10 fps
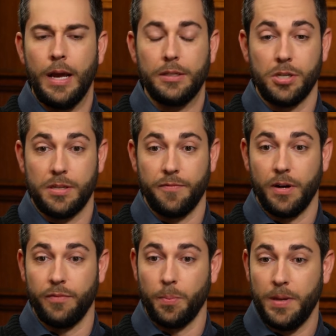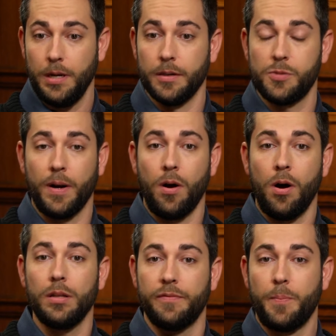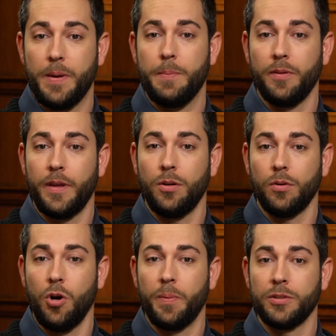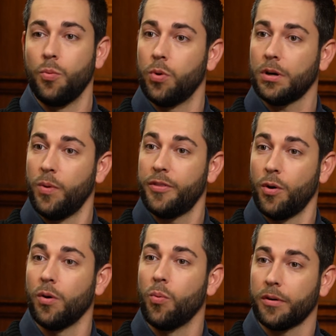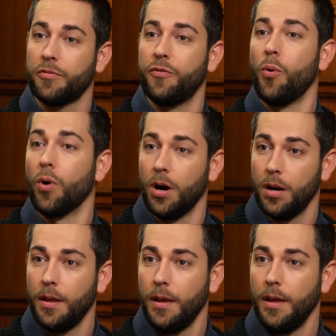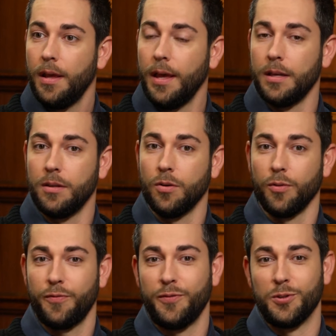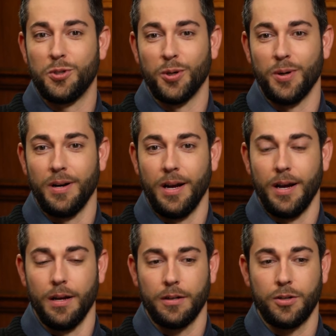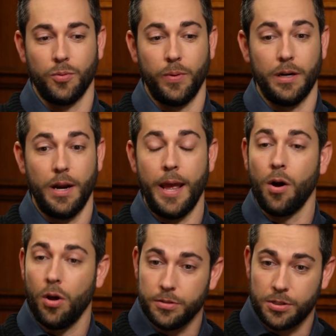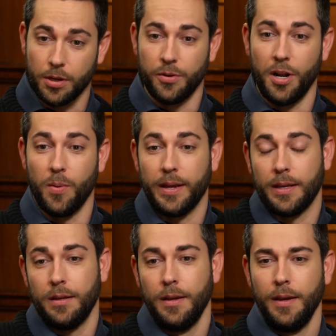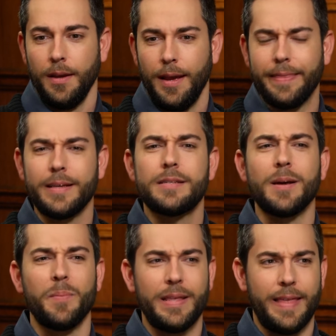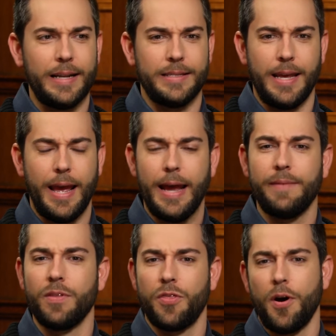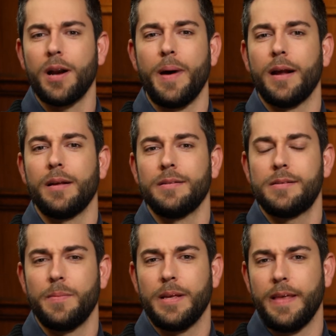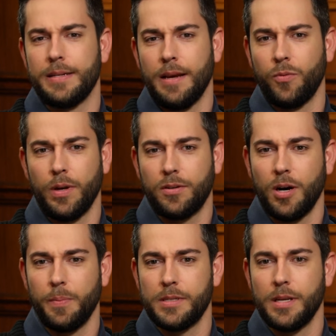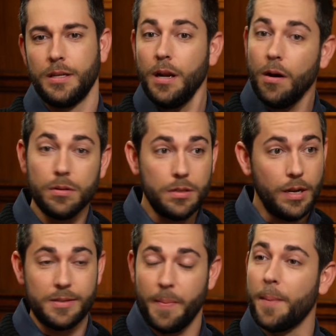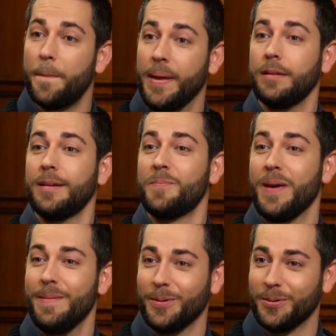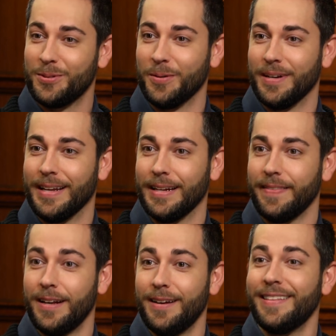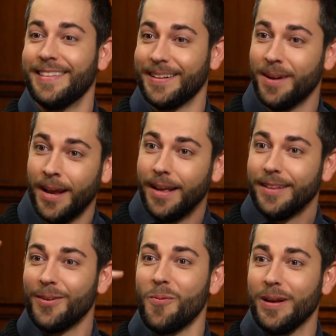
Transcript: not just in front of your peers, but all of the people that you're hoping to work with or work for in your future career. And also knowing, I think somebody that day, I hadn't even thought about it, and somebody that day on the red carpet said, you know it's about 1 billion people who tune in. And then, and then the